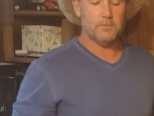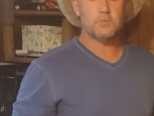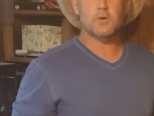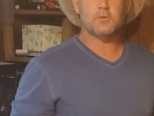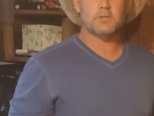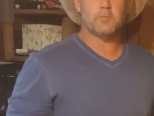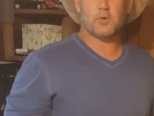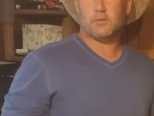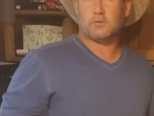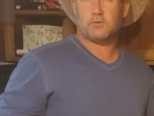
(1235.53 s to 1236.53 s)
oven
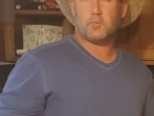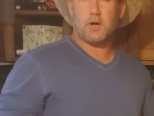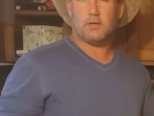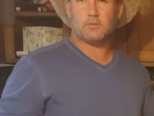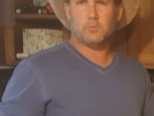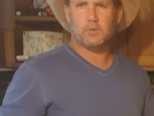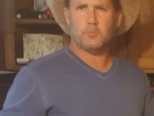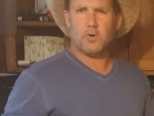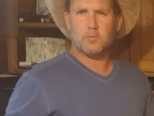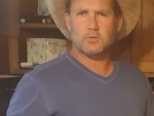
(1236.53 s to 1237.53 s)
roasted Brussels sprouts
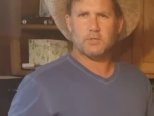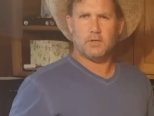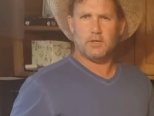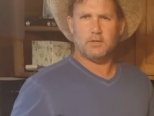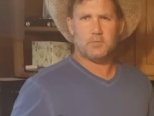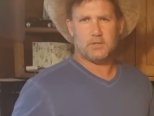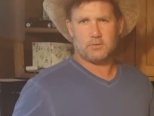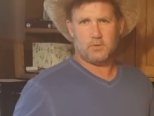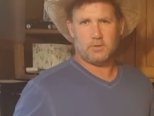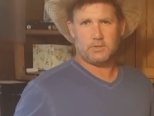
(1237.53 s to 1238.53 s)
with Parmesan
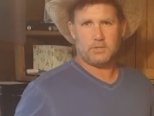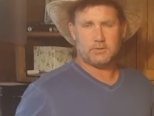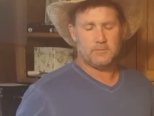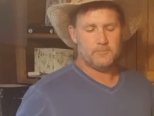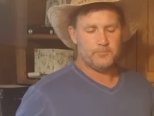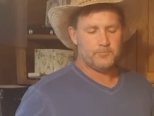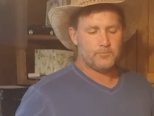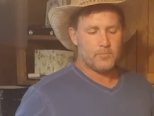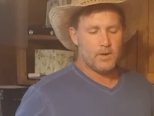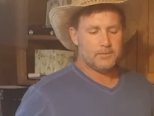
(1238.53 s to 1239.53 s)
and mozzarella cheese.
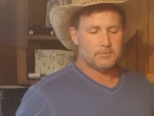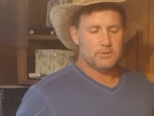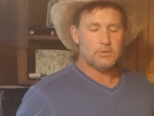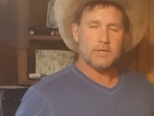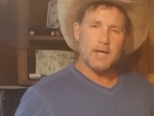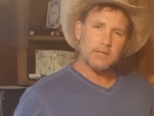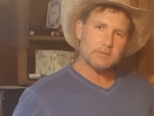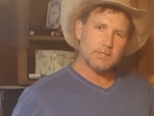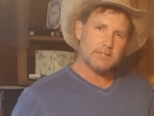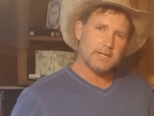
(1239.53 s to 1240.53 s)
You could
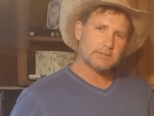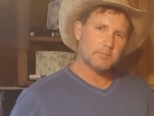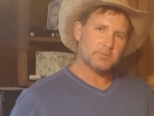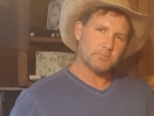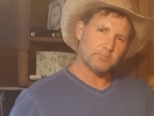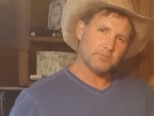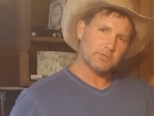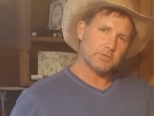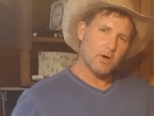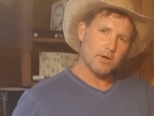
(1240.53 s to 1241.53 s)
actually take some
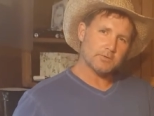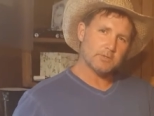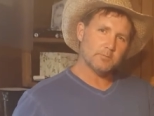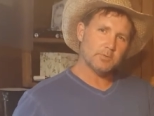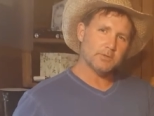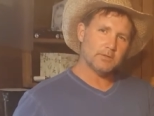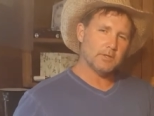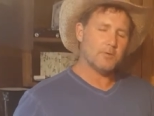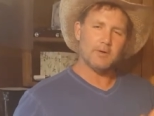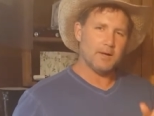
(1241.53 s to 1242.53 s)
sauce and
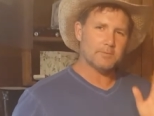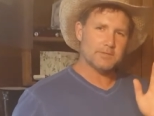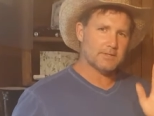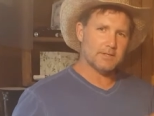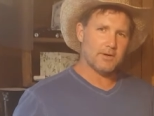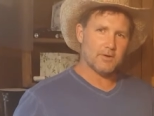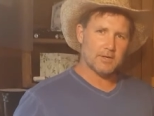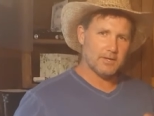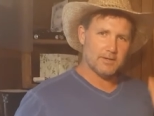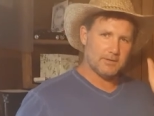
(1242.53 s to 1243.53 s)
put, you know, I'm just
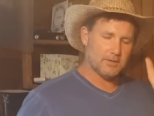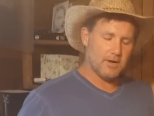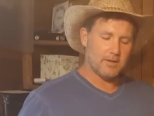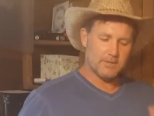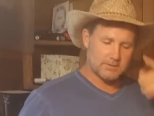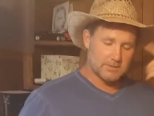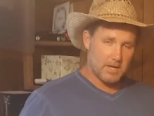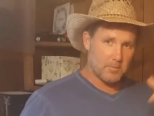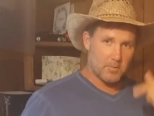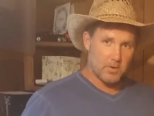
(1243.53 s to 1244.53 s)
getting all kind of, you know,
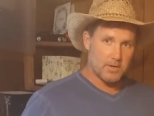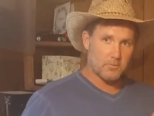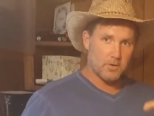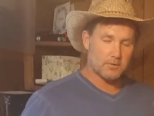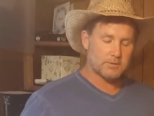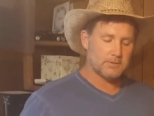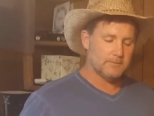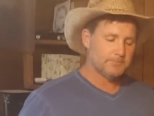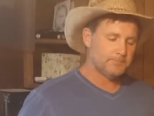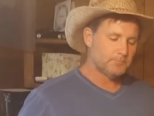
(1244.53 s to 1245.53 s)
this is how my brain works.